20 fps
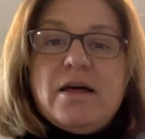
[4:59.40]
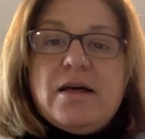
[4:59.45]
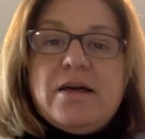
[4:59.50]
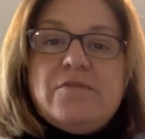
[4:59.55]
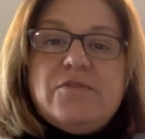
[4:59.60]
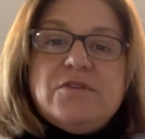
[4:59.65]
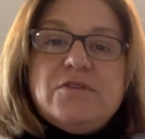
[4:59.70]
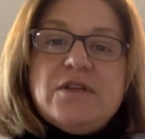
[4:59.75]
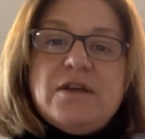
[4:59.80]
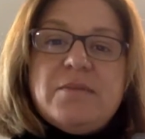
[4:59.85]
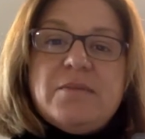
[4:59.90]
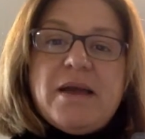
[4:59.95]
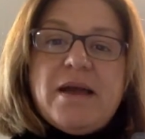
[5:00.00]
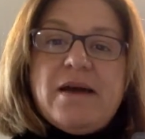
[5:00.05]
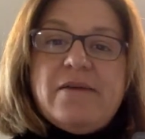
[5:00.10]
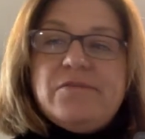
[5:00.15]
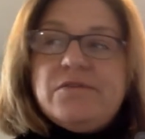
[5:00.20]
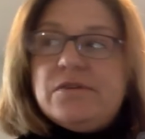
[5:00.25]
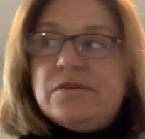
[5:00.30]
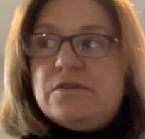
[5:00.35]
every time I
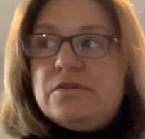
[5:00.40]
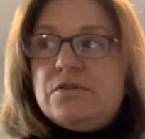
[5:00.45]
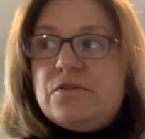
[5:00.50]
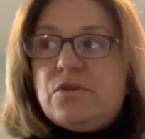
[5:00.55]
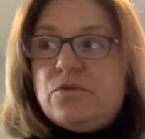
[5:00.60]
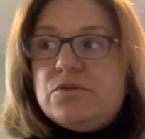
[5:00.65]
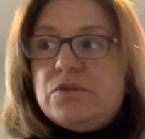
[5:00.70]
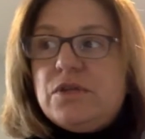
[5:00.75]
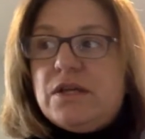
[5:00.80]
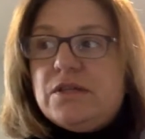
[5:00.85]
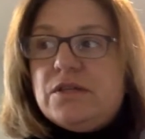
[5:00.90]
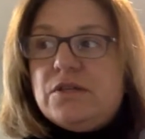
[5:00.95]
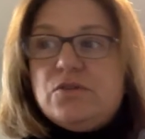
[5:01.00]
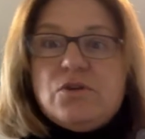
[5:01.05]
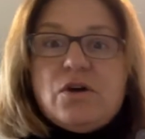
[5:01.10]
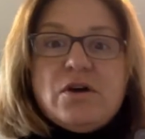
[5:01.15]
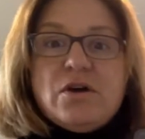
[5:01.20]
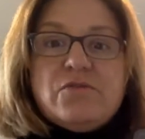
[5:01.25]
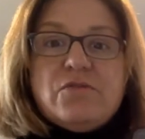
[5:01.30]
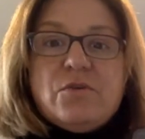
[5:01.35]
have to go take the
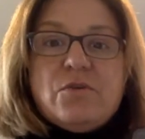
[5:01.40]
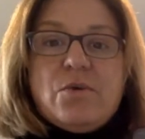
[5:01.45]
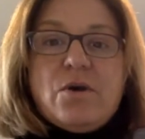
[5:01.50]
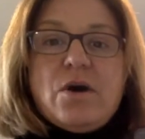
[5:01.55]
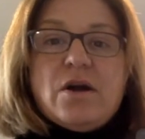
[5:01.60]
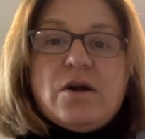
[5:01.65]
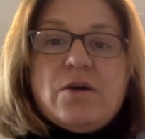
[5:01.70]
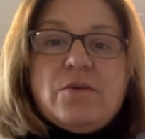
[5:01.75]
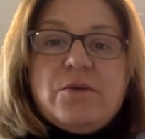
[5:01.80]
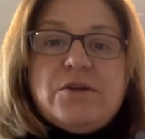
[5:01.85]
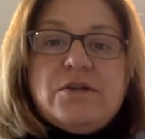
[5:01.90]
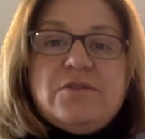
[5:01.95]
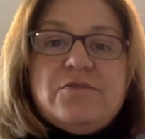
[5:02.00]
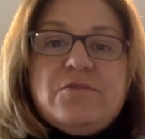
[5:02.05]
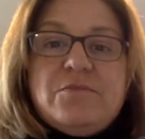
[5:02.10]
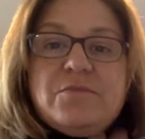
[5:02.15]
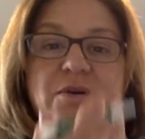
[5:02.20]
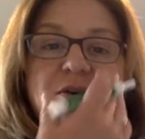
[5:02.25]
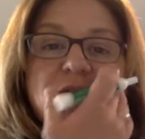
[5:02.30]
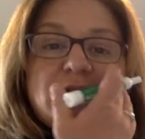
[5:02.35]
dog for a walk or wear a
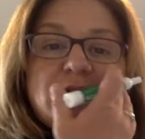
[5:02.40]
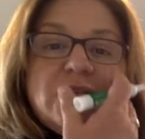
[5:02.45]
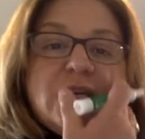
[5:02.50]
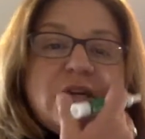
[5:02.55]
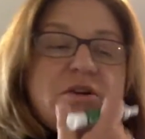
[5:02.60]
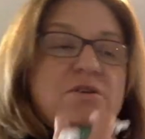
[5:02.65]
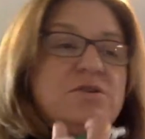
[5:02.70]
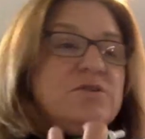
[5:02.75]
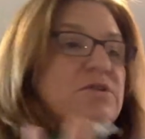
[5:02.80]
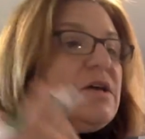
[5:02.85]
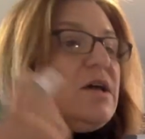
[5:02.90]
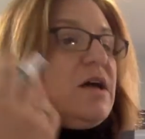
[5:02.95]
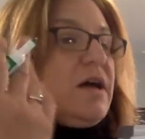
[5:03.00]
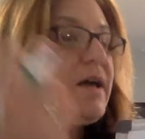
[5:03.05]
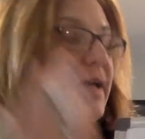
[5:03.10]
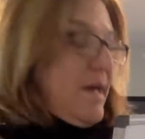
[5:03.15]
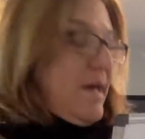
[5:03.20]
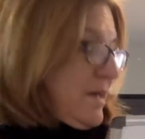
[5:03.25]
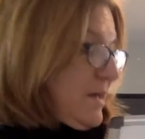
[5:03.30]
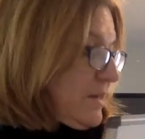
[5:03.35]
different pair of sneakers,
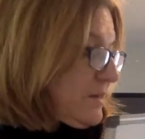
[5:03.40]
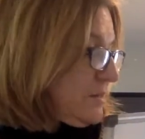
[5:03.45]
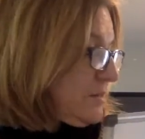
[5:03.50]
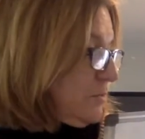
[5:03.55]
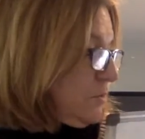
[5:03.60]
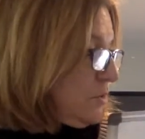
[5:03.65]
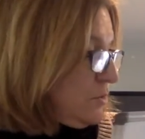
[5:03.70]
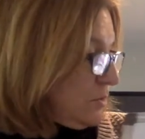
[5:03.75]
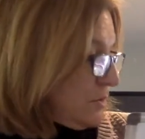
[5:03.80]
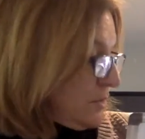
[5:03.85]
I got some new